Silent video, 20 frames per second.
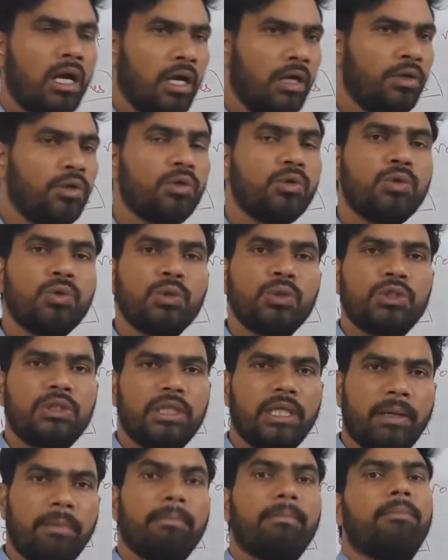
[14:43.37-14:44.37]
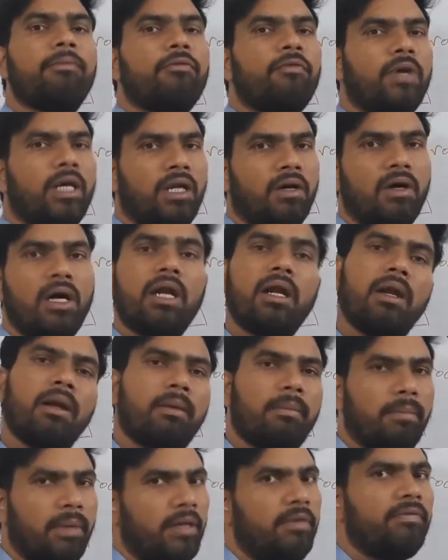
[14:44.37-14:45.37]
use them for our
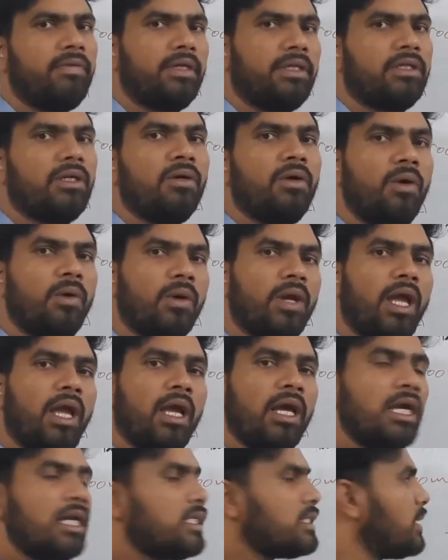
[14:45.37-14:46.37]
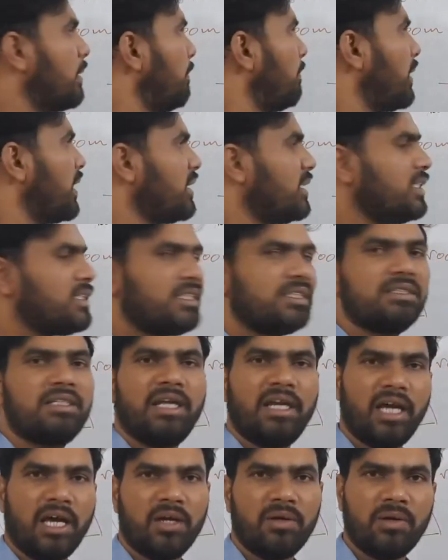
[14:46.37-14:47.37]
benefit. Okay, simply this is the
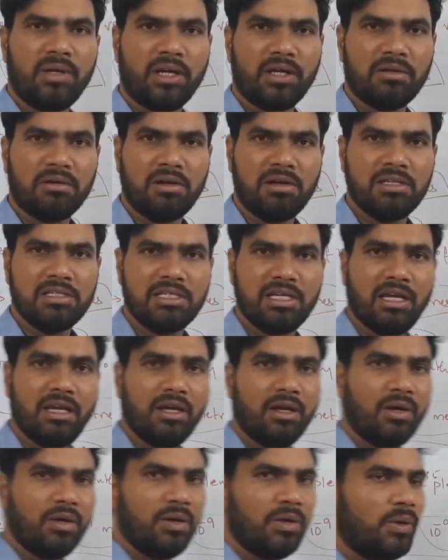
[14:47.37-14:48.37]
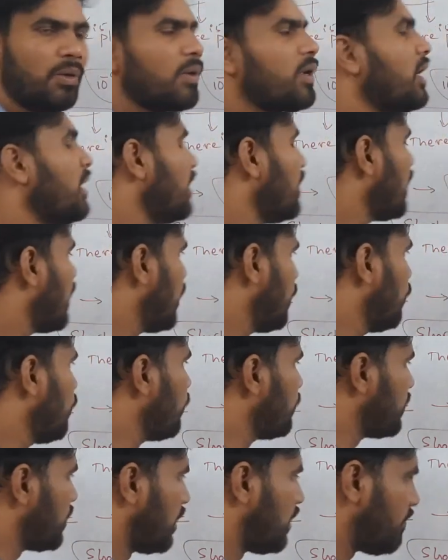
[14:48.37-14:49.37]
nanotechnology. Okay, I
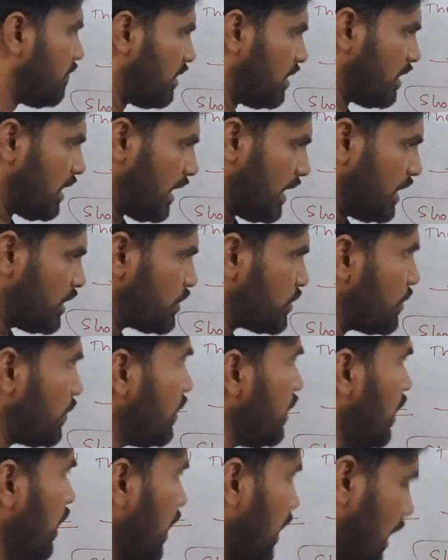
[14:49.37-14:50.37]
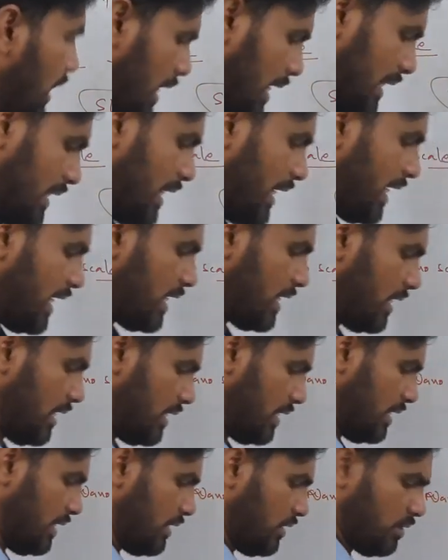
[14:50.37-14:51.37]
hope you have understood. There
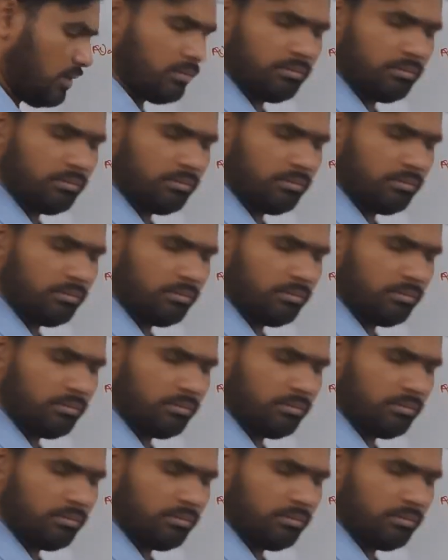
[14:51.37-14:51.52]
I